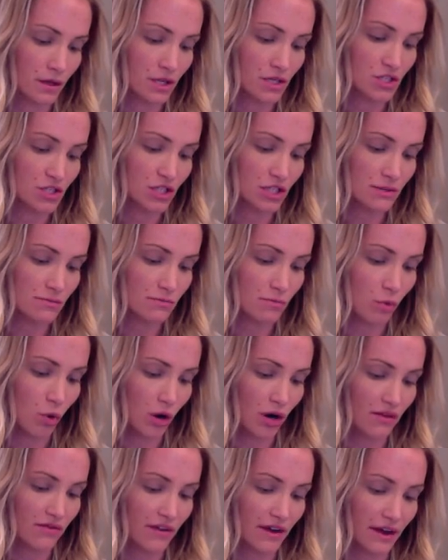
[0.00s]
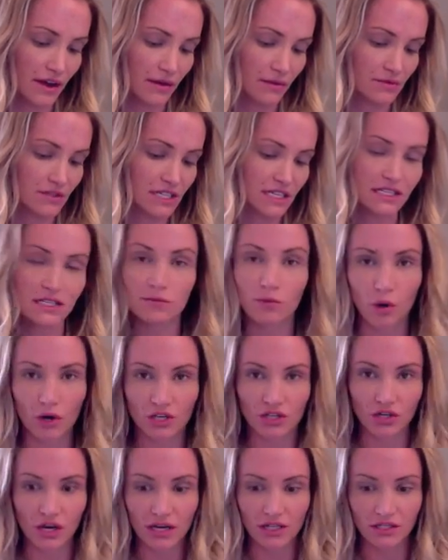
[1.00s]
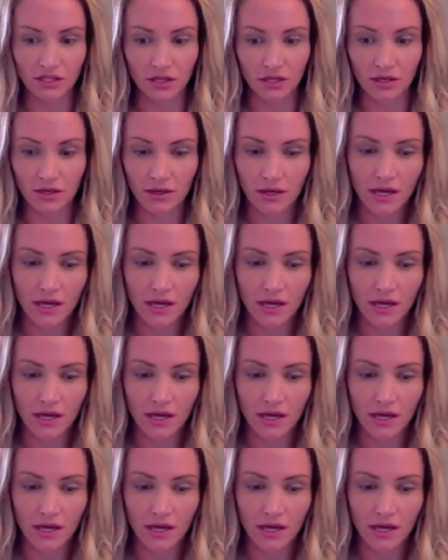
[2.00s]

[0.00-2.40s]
just more of a tinted moisturizer.